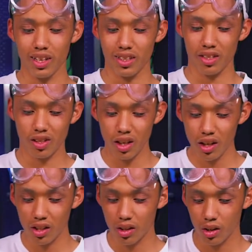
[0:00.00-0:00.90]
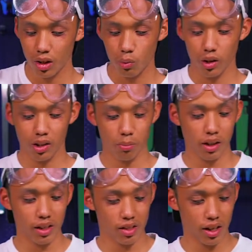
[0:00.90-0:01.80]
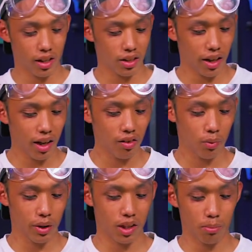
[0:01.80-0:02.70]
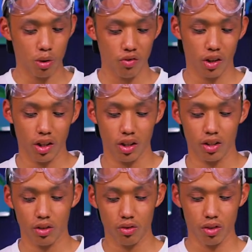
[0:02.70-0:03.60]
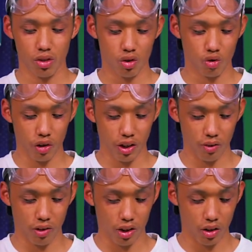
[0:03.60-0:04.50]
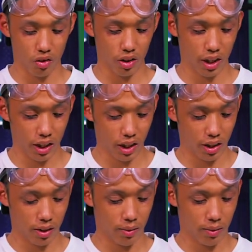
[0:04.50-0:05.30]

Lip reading: is set, we can place that down and we can move on to this green one over here.